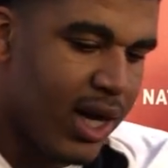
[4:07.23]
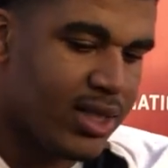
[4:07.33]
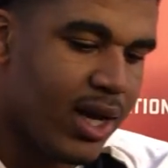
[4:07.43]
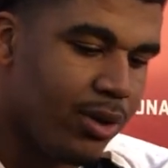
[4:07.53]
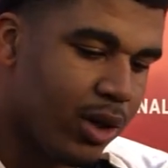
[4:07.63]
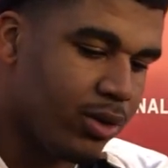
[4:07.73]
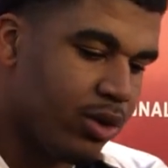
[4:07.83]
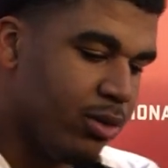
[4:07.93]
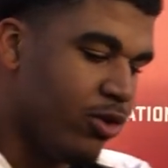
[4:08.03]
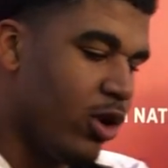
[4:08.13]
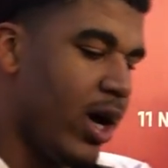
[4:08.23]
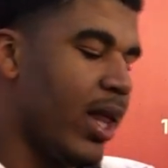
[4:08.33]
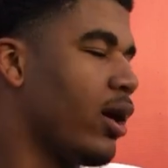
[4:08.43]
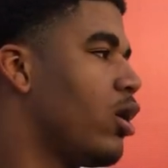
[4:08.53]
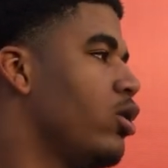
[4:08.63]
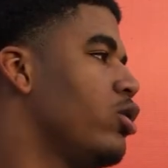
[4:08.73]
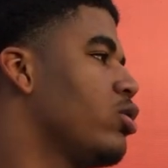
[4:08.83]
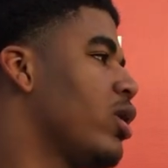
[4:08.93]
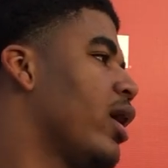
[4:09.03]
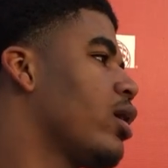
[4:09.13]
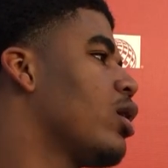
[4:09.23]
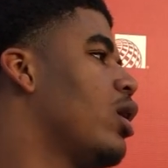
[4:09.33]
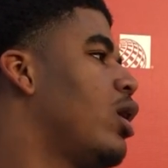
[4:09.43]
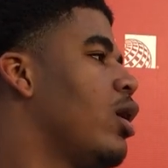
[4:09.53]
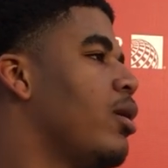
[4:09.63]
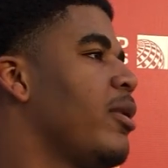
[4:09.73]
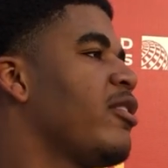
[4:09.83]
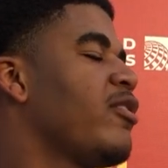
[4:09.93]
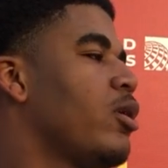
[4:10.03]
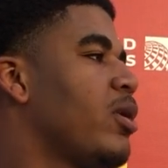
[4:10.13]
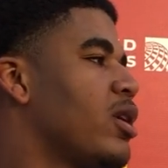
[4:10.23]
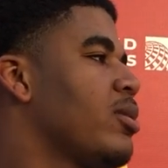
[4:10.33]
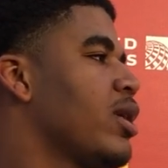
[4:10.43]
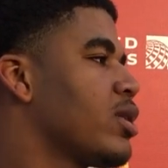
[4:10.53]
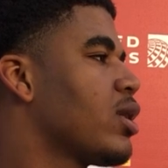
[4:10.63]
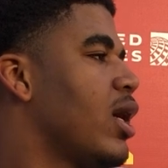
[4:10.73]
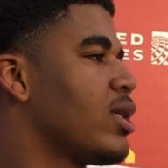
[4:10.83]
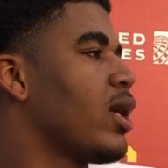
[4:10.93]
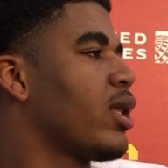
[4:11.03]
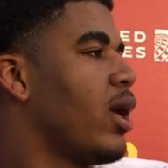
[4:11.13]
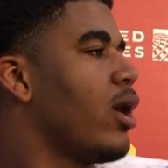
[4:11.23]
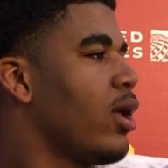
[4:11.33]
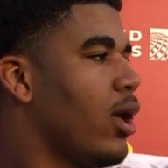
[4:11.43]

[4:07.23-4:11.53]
Guys that he worked with before at like OU, like NFL prospects, guys like that.